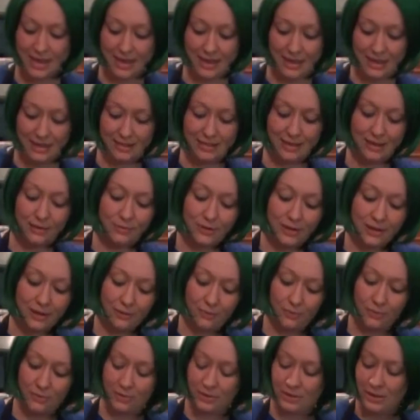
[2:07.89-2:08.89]
and there we go.
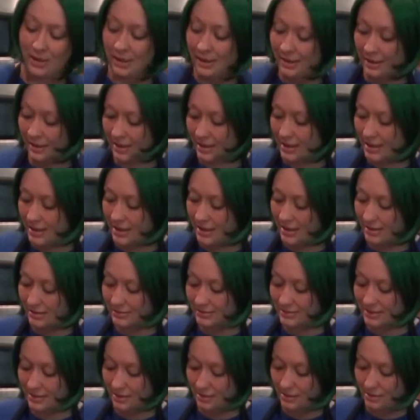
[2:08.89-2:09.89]
And
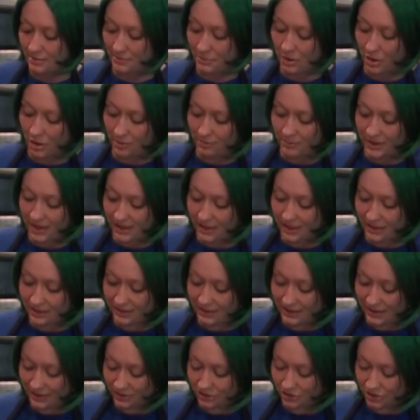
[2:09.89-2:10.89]
some almond
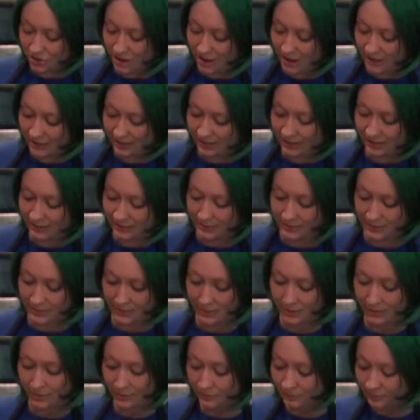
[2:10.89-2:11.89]
extract.
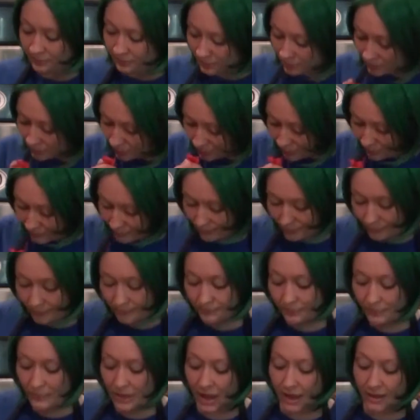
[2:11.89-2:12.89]

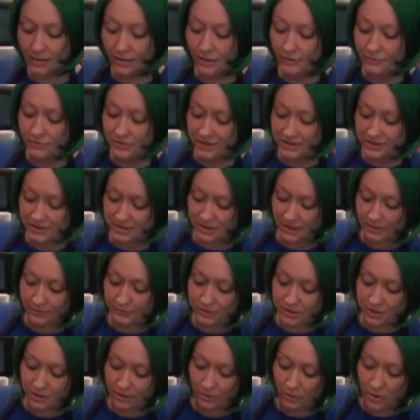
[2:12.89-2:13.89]
Mm, I love this stuff
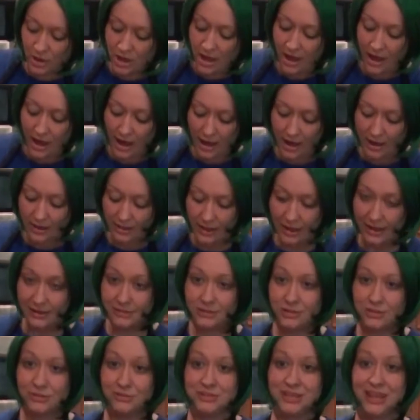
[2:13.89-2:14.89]
too. I like
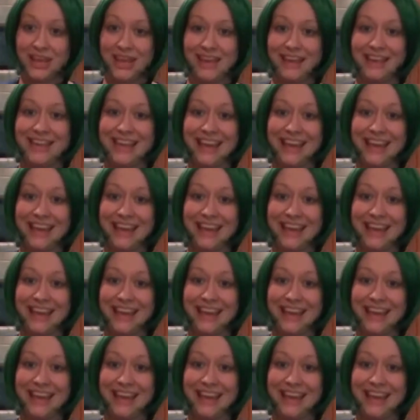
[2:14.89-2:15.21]
to take,